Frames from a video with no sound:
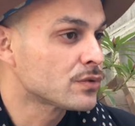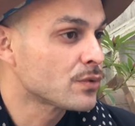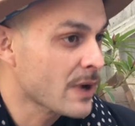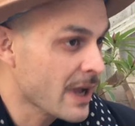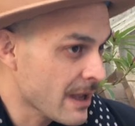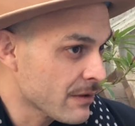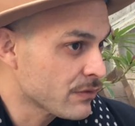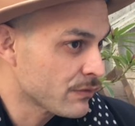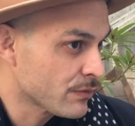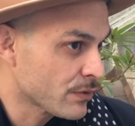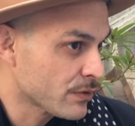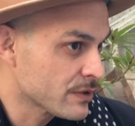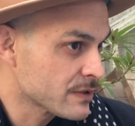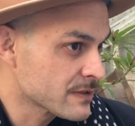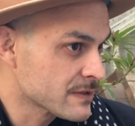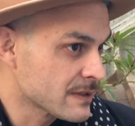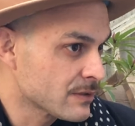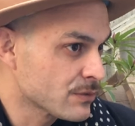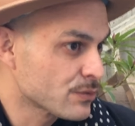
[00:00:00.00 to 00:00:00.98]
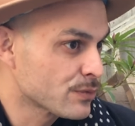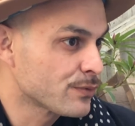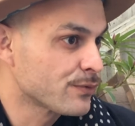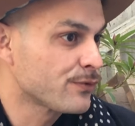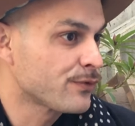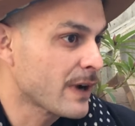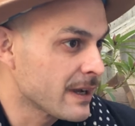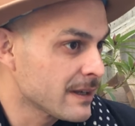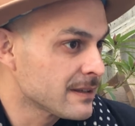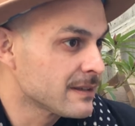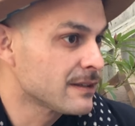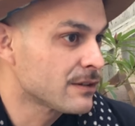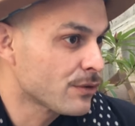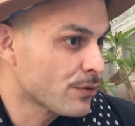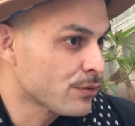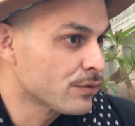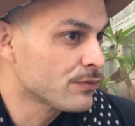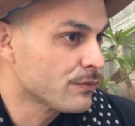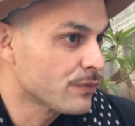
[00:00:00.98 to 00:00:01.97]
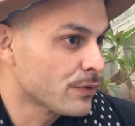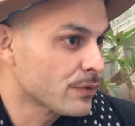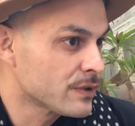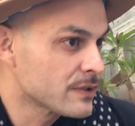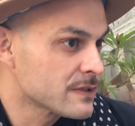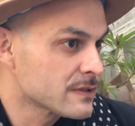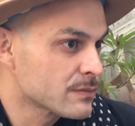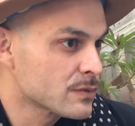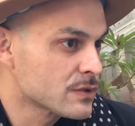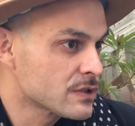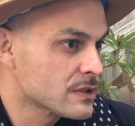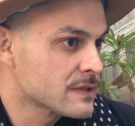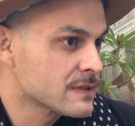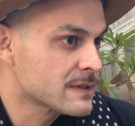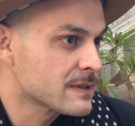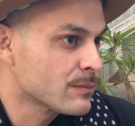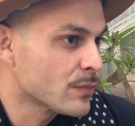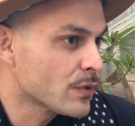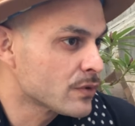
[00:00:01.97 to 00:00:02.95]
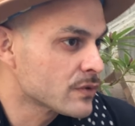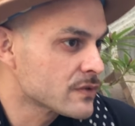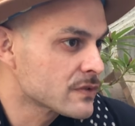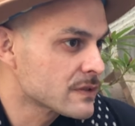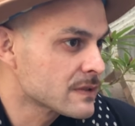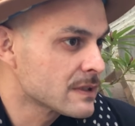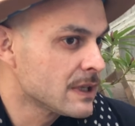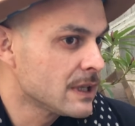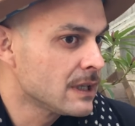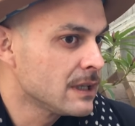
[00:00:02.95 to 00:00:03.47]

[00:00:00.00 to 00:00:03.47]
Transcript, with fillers: to have a voice and to find their own voice, which is the most